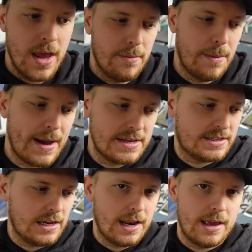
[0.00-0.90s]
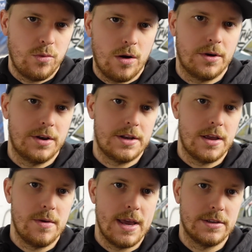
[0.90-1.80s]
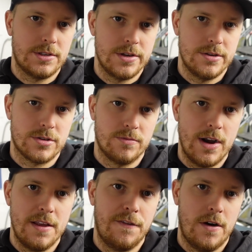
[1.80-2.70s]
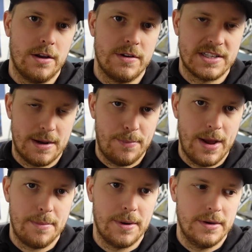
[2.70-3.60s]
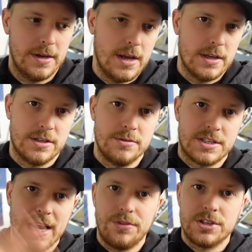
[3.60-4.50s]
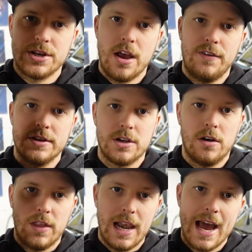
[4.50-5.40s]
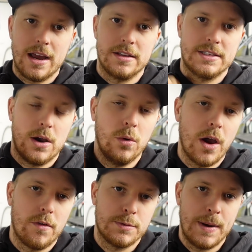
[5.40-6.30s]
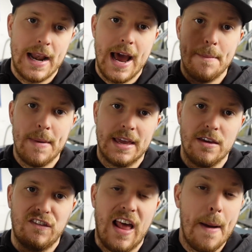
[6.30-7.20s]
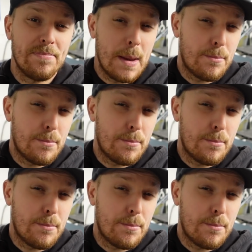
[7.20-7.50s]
but basically what we're going to do is use some really fine grit sandpaper to sand the surface of the lacquer to get all the orange peel out and make it flat,